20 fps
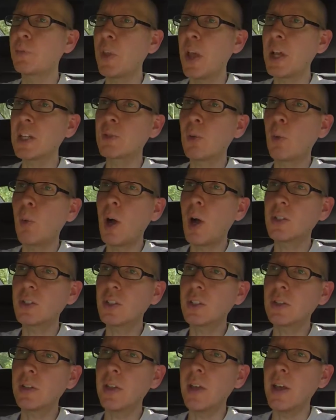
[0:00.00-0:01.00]
Thanks for
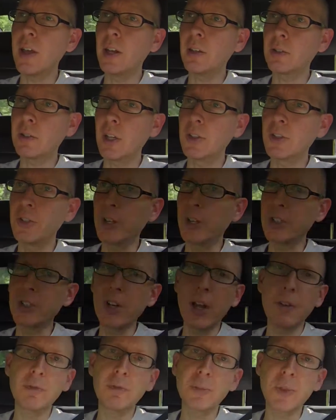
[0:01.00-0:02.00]
watching, and I'll catch you next
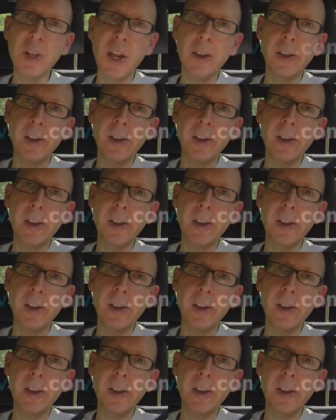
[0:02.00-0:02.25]
time from San